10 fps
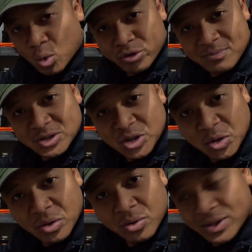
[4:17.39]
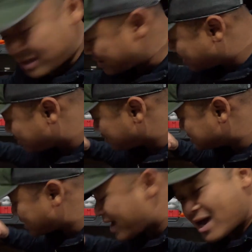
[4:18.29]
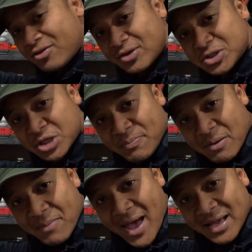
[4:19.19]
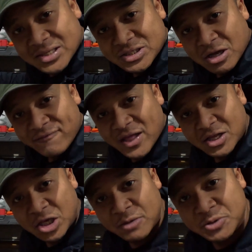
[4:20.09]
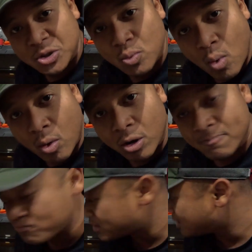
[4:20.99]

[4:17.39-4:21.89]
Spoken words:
or the material inside the sleeping bag itself that keeps you warm,